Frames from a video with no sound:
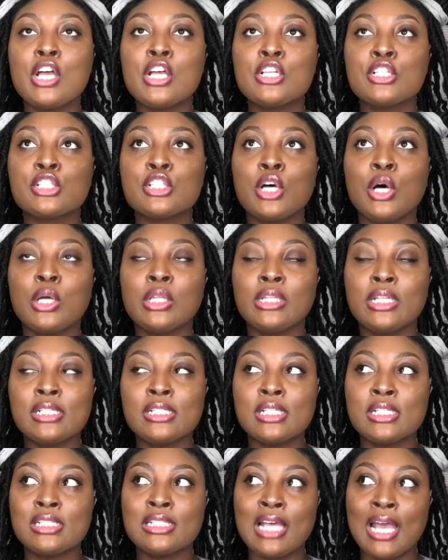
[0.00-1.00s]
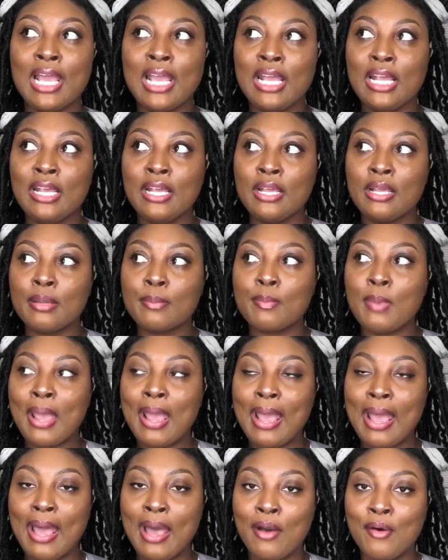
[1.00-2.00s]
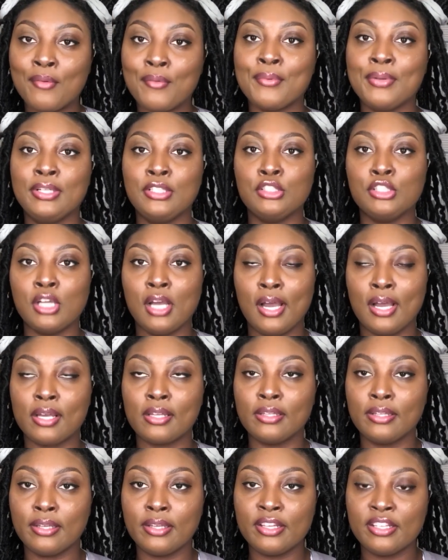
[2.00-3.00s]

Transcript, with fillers: So this is a powdery chocolate.